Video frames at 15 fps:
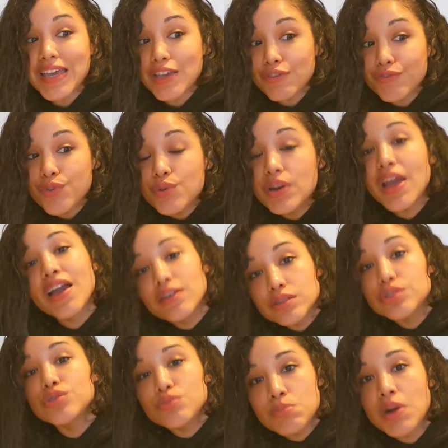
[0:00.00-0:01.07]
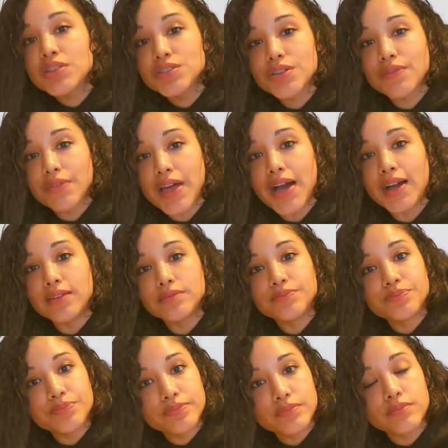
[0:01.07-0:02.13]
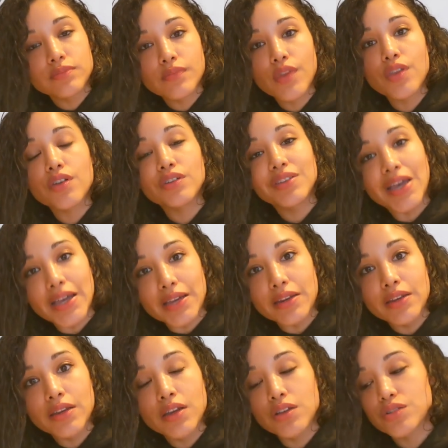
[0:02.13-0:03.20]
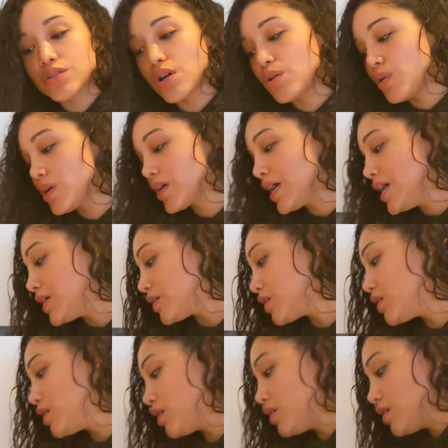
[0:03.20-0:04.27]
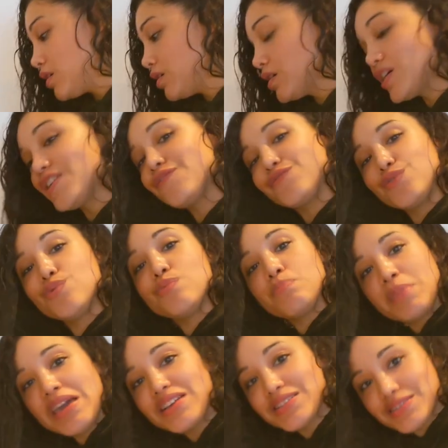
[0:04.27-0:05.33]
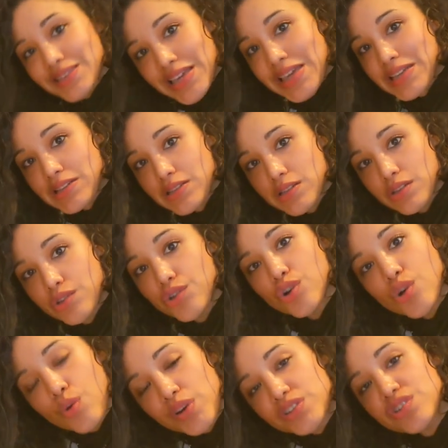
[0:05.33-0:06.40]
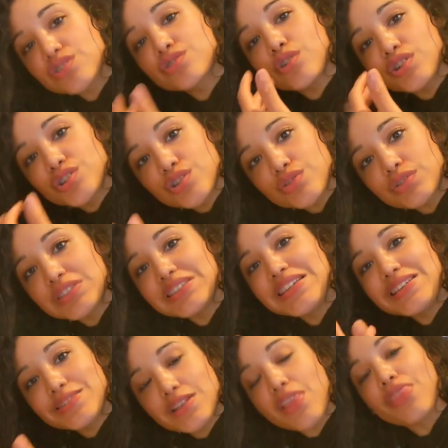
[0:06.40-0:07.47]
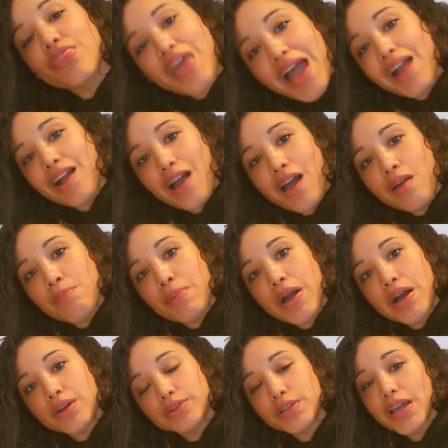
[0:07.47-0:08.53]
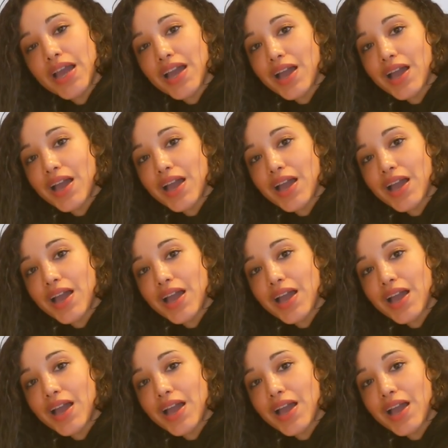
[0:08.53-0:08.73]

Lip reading: If you inhale too much of that, you're dead. So again, if you mix these, you're going to start to release that compound.